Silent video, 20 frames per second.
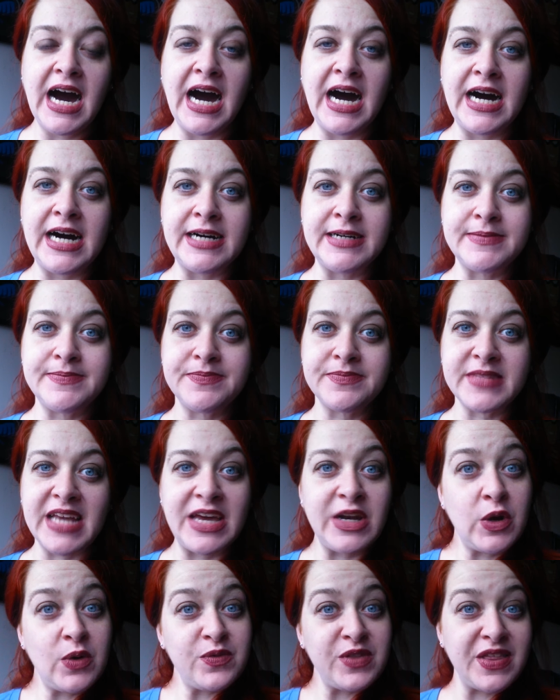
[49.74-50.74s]

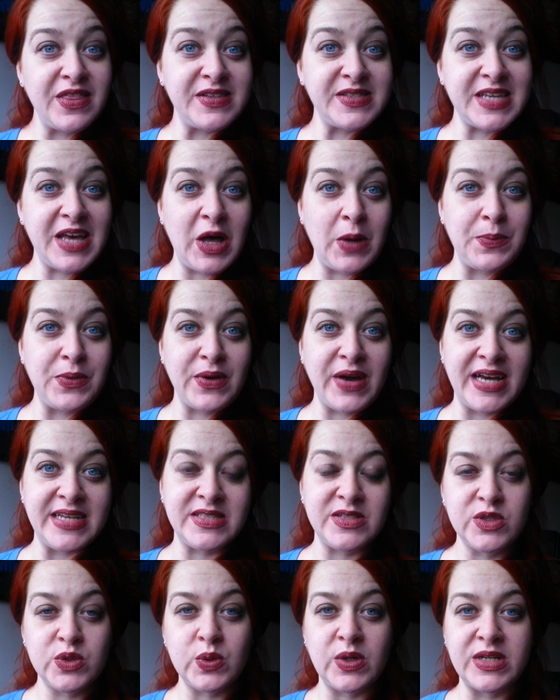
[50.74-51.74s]
And hopefully this will help you
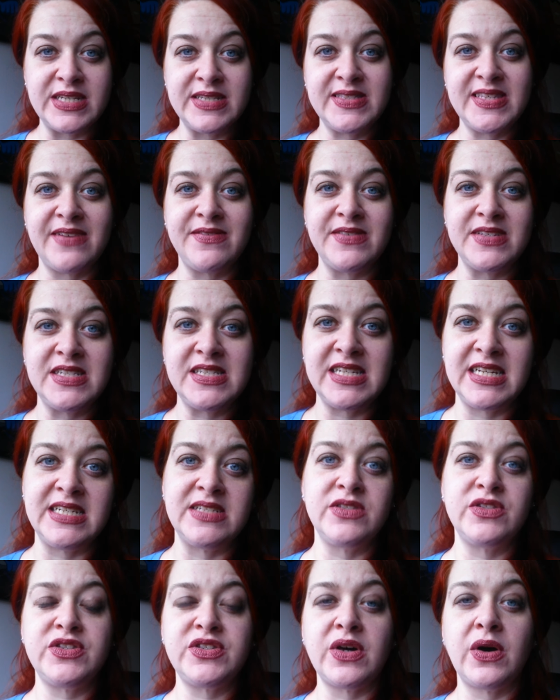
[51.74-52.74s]
guys in
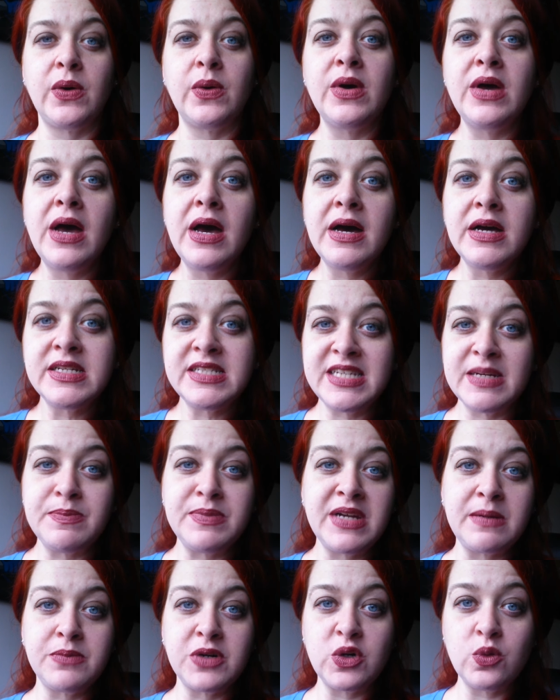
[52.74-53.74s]
2017. So tip
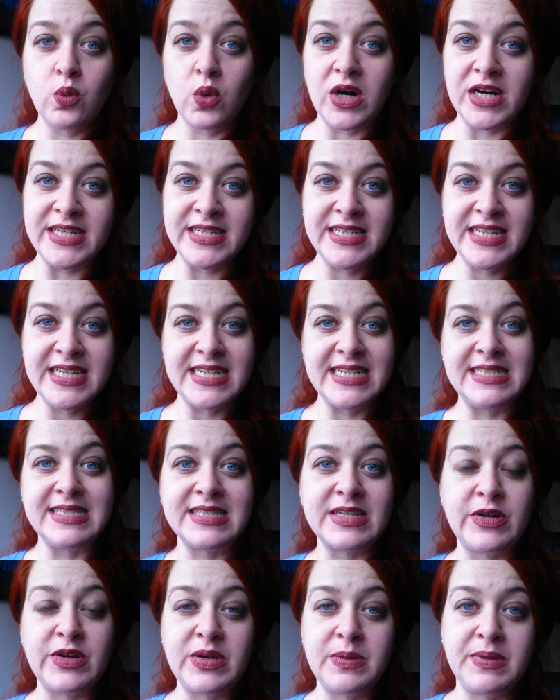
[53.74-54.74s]
number one
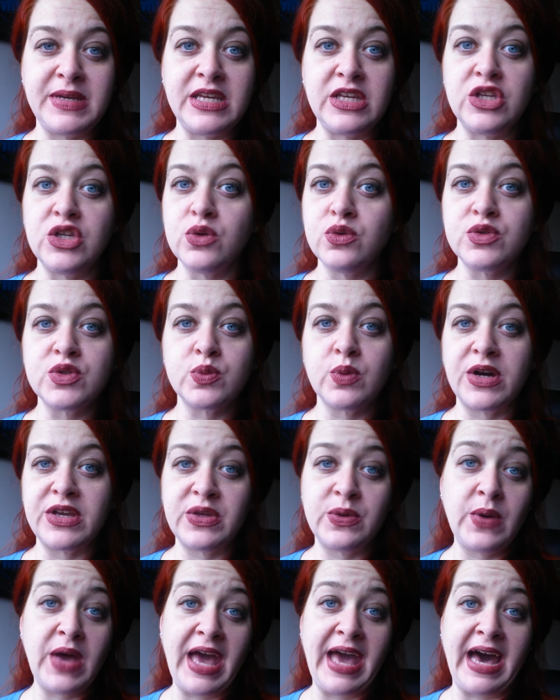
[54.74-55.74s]
is going to be use
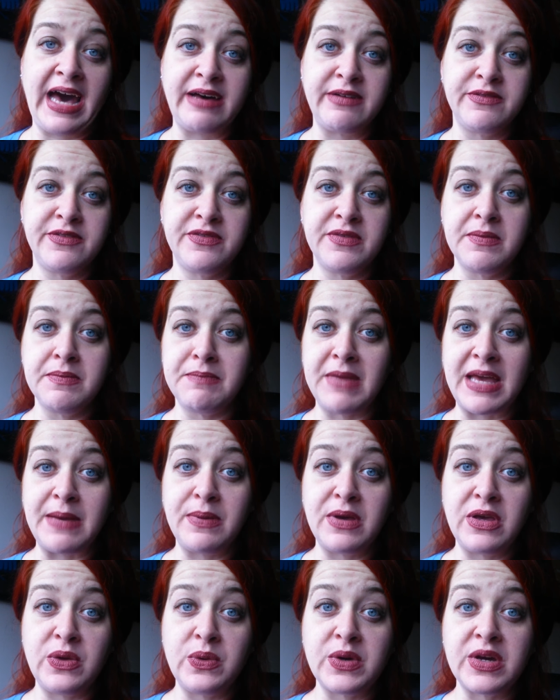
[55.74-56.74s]
what you have.
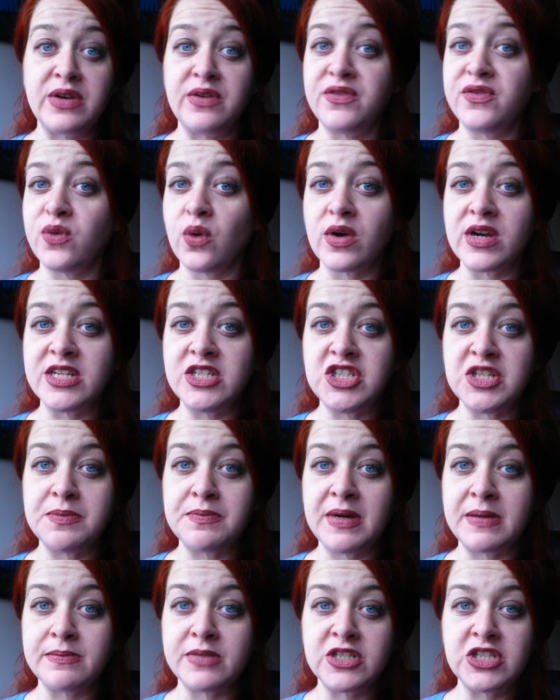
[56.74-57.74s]
Maybe you can afford a
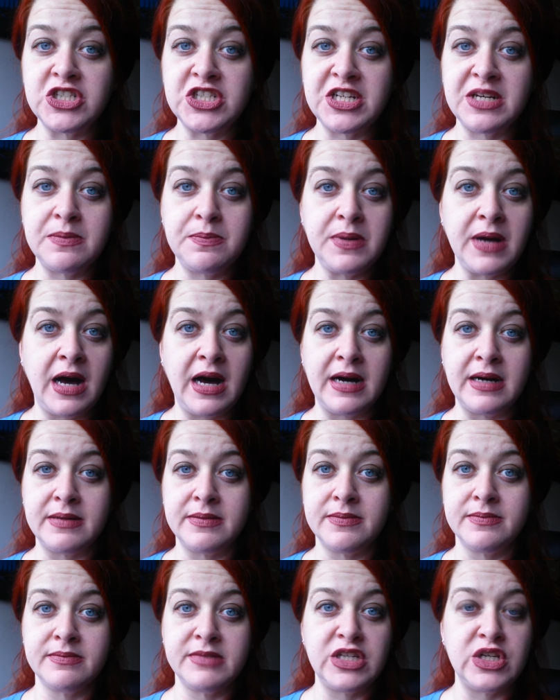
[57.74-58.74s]
gym membership,
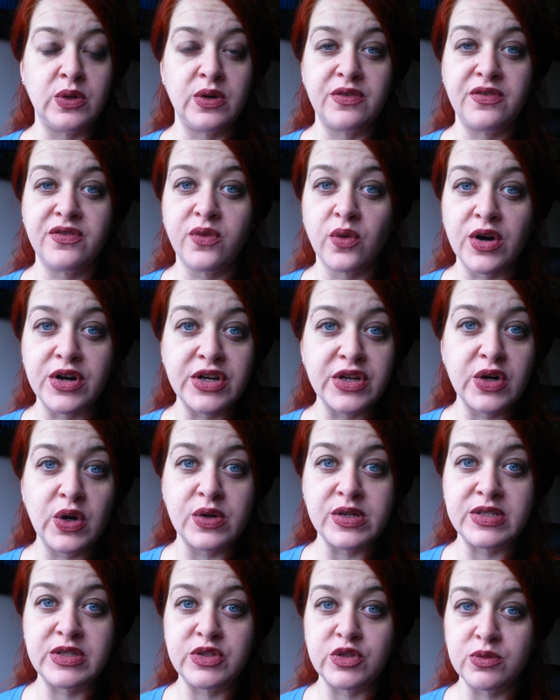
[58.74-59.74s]
afford to
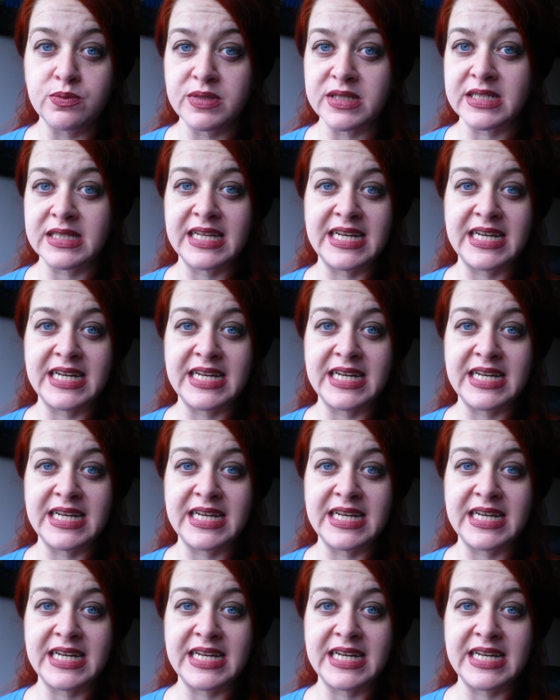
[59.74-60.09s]
go to Zumba